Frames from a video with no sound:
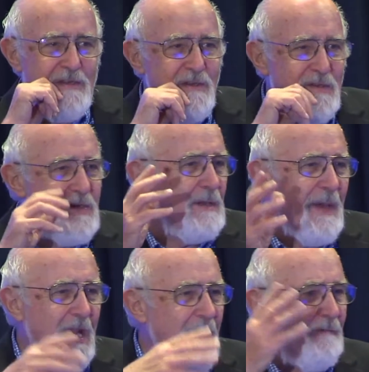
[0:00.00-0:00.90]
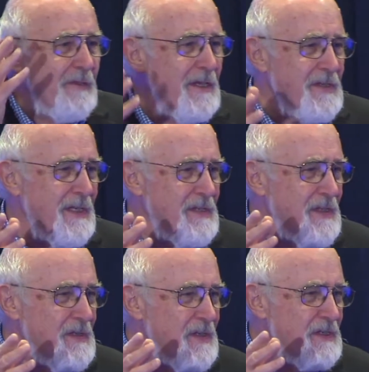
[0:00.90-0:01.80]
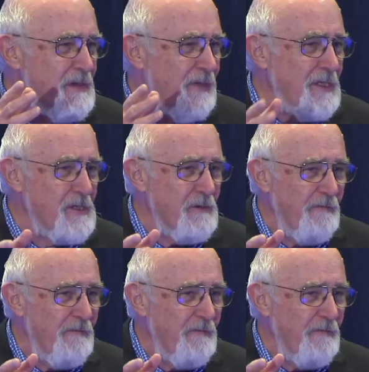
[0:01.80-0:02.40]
and you'll see about a half a dozen instances of industry